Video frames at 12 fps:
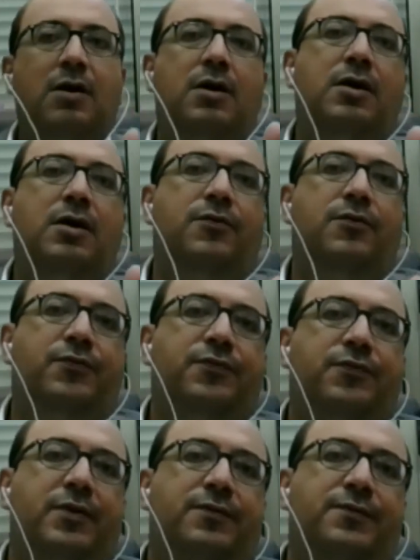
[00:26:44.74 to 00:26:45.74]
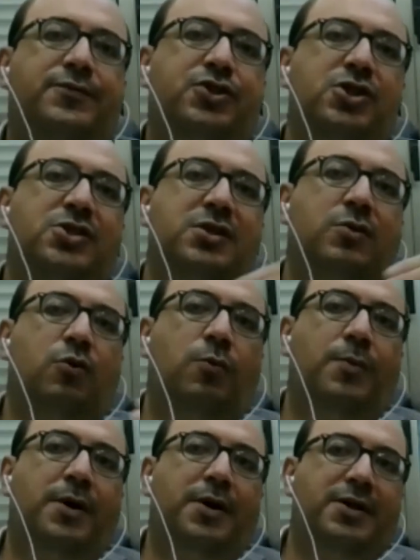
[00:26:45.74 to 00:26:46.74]
if she's a
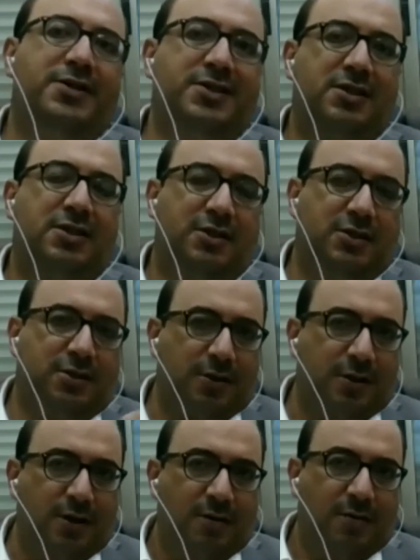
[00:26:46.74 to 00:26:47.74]
woman, it's easier.